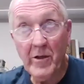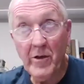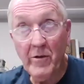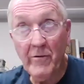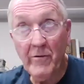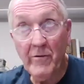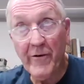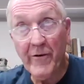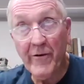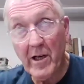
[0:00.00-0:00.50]
that
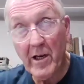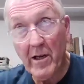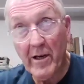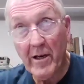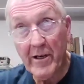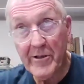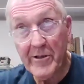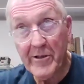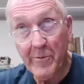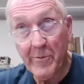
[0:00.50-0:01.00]
you
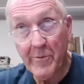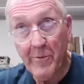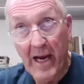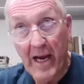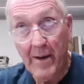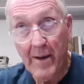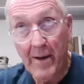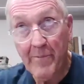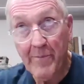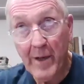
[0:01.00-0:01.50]
finalize your
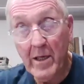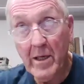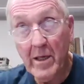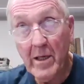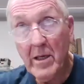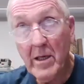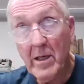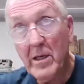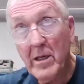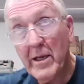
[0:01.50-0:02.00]
map
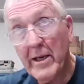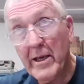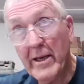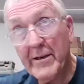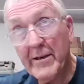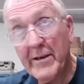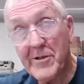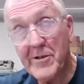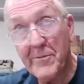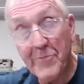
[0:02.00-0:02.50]

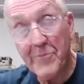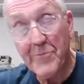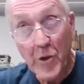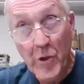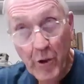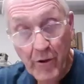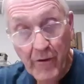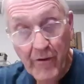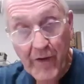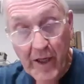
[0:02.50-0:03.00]
and it's
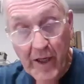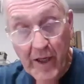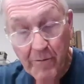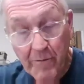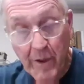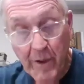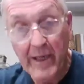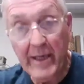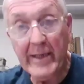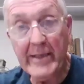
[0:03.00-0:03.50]
approved
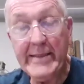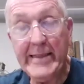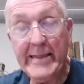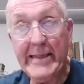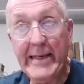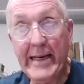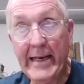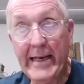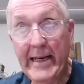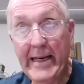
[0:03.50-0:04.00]
by
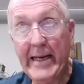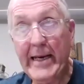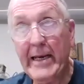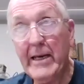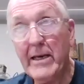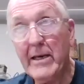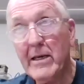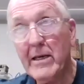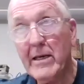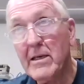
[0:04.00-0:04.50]

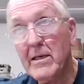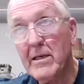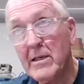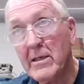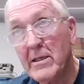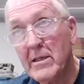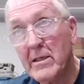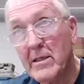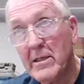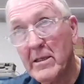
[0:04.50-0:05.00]
NTIA,
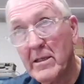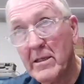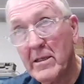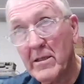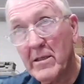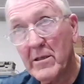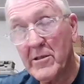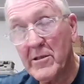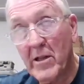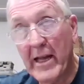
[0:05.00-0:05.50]

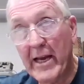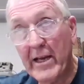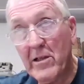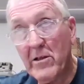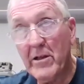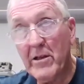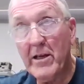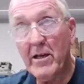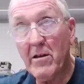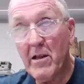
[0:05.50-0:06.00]
there's
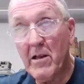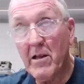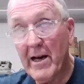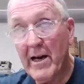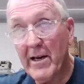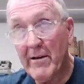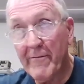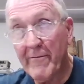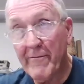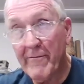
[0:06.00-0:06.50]
likely a
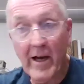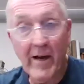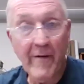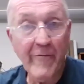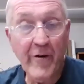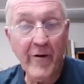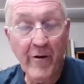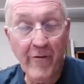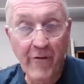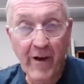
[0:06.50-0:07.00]
lot of
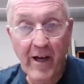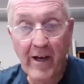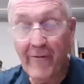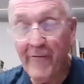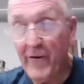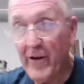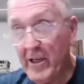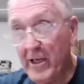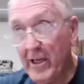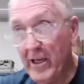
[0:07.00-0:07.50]

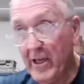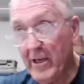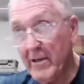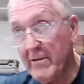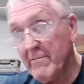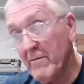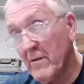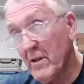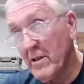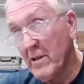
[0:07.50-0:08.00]
FFA
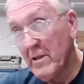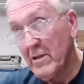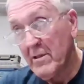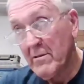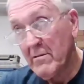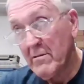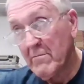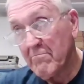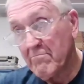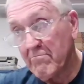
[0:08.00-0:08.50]
funding,
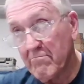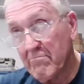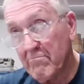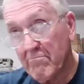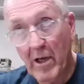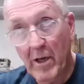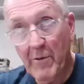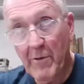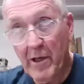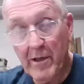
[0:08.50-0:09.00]

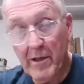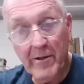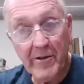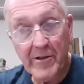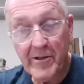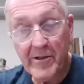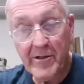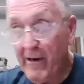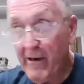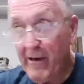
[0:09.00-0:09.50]
maybe
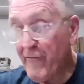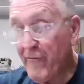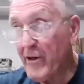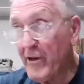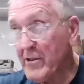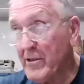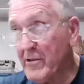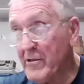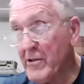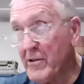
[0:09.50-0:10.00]
other
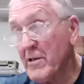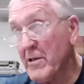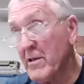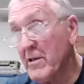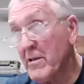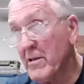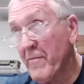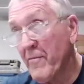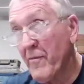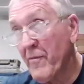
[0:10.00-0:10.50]
state
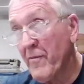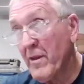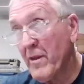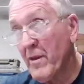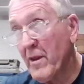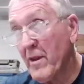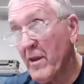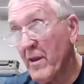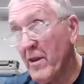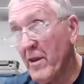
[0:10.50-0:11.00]
funds
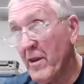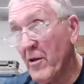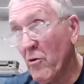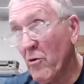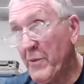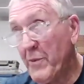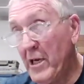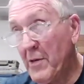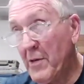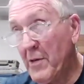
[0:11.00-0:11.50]

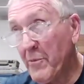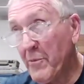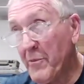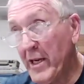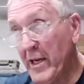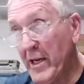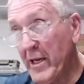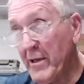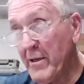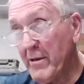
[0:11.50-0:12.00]
that will be
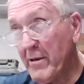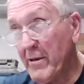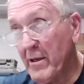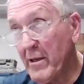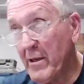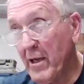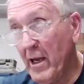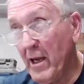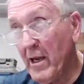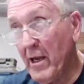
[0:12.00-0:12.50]

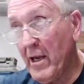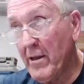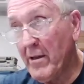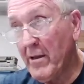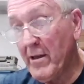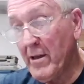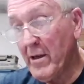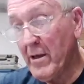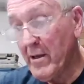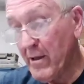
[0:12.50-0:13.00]
implemented
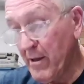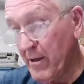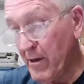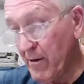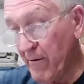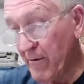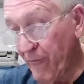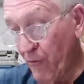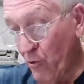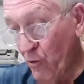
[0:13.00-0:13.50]
and
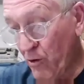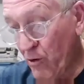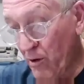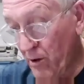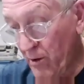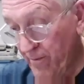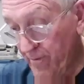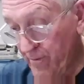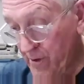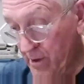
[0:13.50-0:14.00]

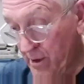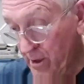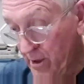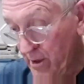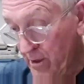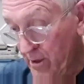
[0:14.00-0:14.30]
therefore